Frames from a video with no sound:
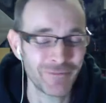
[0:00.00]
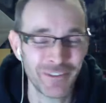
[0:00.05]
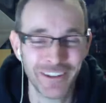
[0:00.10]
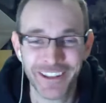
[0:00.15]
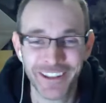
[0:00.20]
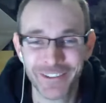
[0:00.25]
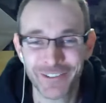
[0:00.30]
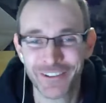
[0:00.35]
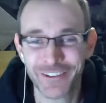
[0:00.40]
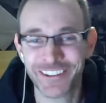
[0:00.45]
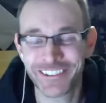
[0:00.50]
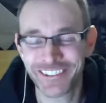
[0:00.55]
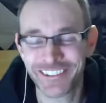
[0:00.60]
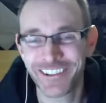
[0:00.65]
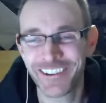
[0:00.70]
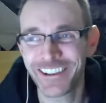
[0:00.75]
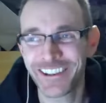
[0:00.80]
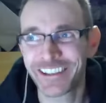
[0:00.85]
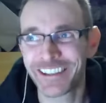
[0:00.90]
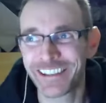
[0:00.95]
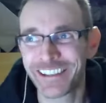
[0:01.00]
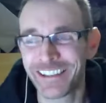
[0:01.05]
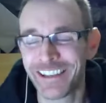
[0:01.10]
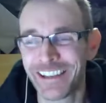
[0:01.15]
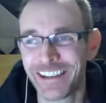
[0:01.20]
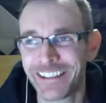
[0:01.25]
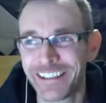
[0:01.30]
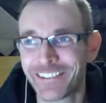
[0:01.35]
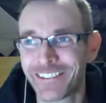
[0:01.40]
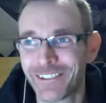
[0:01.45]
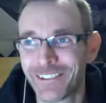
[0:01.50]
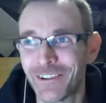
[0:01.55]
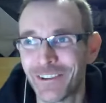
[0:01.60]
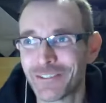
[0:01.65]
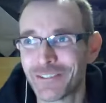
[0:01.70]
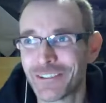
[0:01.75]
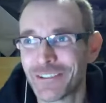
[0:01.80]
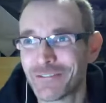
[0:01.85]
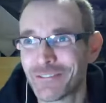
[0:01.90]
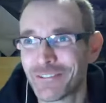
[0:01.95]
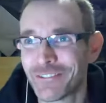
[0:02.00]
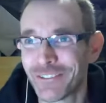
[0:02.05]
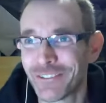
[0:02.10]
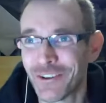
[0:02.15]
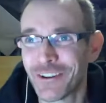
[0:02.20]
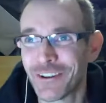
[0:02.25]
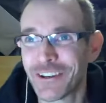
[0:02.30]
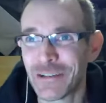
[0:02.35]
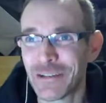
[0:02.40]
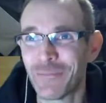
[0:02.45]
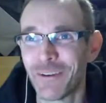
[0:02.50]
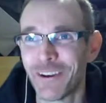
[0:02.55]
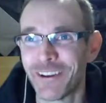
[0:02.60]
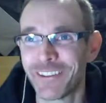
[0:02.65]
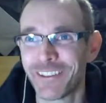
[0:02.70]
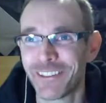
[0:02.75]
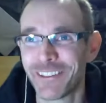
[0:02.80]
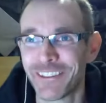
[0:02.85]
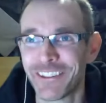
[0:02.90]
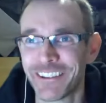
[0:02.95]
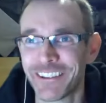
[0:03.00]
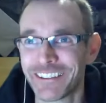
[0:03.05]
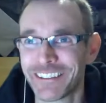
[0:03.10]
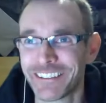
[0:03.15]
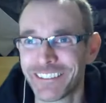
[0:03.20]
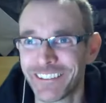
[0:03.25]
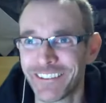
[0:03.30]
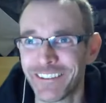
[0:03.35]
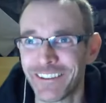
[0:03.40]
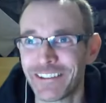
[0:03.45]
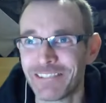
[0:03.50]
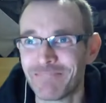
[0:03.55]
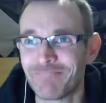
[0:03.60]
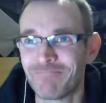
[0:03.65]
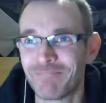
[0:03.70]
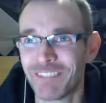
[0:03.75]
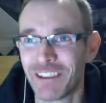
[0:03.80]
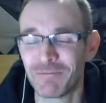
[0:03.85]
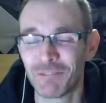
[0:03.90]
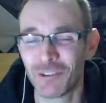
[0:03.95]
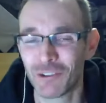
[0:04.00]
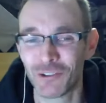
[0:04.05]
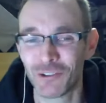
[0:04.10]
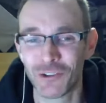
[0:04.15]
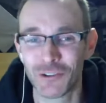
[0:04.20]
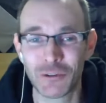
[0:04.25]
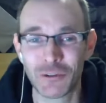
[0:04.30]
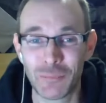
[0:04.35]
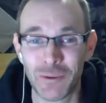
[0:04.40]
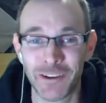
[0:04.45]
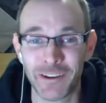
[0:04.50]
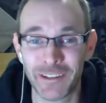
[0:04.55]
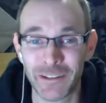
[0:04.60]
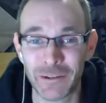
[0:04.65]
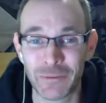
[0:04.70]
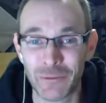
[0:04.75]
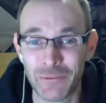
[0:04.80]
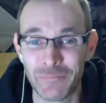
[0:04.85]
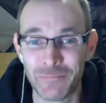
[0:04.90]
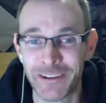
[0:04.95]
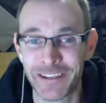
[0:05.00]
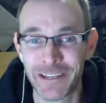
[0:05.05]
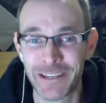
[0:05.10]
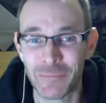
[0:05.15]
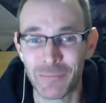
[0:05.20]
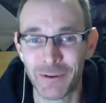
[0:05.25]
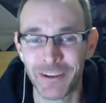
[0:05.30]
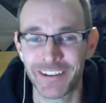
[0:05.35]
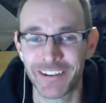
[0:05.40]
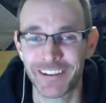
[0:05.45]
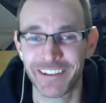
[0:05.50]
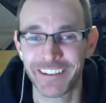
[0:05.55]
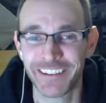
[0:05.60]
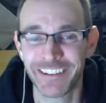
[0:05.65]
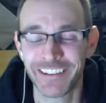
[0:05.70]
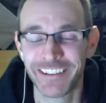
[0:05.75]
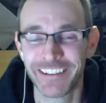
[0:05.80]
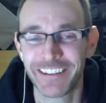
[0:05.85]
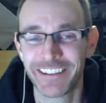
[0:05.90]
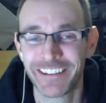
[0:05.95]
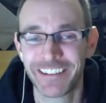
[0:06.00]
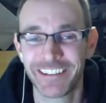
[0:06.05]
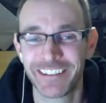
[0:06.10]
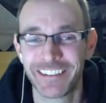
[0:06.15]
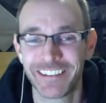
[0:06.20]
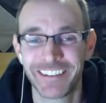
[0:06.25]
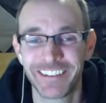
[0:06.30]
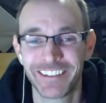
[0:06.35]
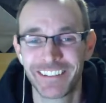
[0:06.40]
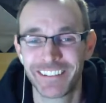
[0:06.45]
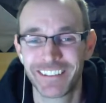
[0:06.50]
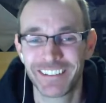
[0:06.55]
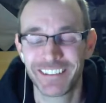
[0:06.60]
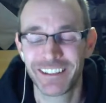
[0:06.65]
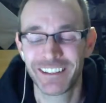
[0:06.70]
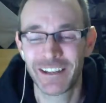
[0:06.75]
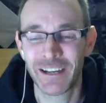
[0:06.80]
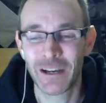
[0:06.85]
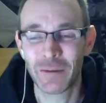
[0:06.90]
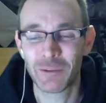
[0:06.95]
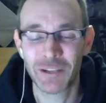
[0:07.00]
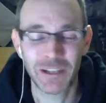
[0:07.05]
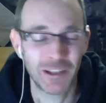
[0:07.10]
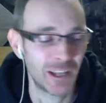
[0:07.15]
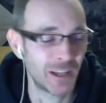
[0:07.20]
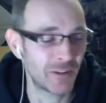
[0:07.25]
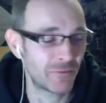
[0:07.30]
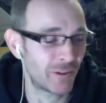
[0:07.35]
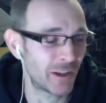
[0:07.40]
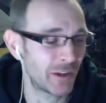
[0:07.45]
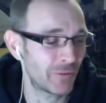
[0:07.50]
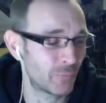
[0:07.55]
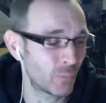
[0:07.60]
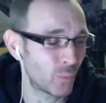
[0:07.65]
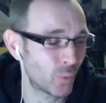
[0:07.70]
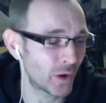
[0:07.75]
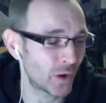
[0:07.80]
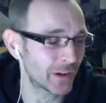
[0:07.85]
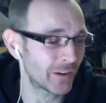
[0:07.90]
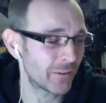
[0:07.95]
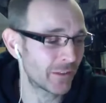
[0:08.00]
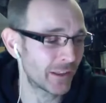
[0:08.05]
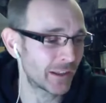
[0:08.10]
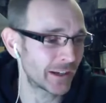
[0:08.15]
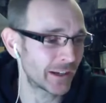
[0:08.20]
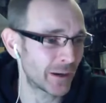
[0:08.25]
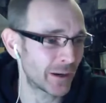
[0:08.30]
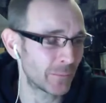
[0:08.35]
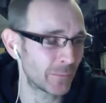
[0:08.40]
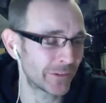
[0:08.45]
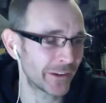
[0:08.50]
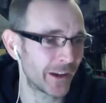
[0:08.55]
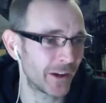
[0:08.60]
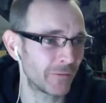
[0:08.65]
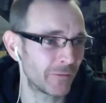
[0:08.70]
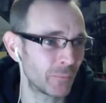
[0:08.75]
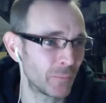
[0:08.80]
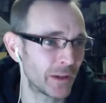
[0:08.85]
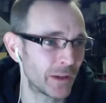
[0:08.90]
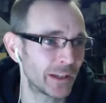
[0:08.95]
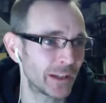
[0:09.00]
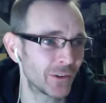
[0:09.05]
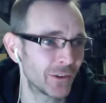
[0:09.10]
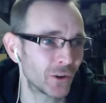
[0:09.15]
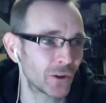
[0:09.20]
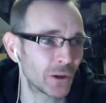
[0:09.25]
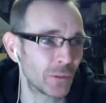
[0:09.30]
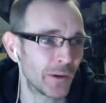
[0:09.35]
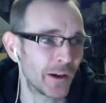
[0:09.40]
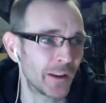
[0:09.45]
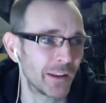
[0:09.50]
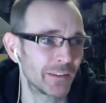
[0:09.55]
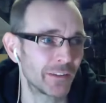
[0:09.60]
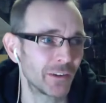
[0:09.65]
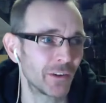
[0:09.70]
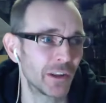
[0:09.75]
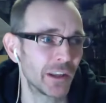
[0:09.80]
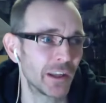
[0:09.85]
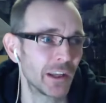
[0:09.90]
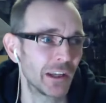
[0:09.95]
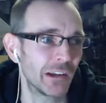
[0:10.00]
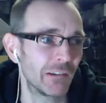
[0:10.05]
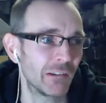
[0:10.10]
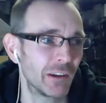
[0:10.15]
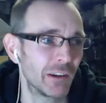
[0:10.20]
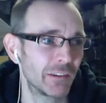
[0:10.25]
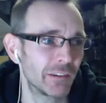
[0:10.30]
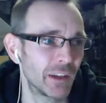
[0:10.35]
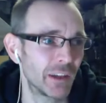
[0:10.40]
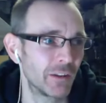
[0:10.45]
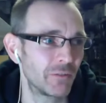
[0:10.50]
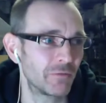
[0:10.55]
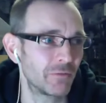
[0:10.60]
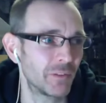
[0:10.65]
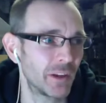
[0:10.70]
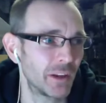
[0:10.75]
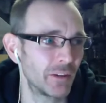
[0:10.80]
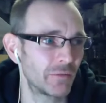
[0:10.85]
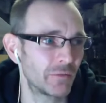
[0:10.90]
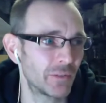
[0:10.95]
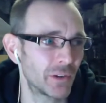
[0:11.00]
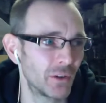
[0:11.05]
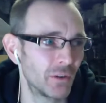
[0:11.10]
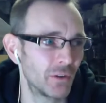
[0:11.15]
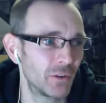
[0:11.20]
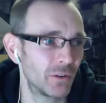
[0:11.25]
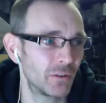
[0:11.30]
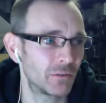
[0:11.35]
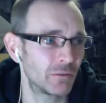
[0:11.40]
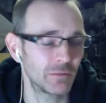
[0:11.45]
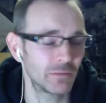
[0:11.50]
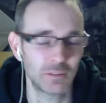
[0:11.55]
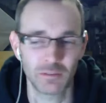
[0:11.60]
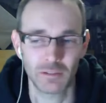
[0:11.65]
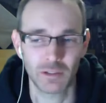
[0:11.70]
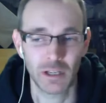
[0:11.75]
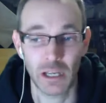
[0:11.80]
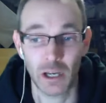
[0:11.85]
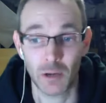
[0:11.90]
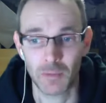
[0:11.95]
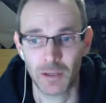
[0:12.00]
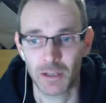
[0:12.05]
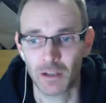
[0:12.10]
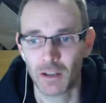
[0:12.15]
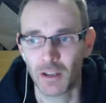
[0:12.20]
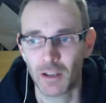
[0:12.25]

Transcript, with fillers: that's what it's like, and it, and it stops you from talking about the thing that, if you talked about it, it would make it better. I mean, if if one thing comes out of me talking about this on here is, if if you're, I mean,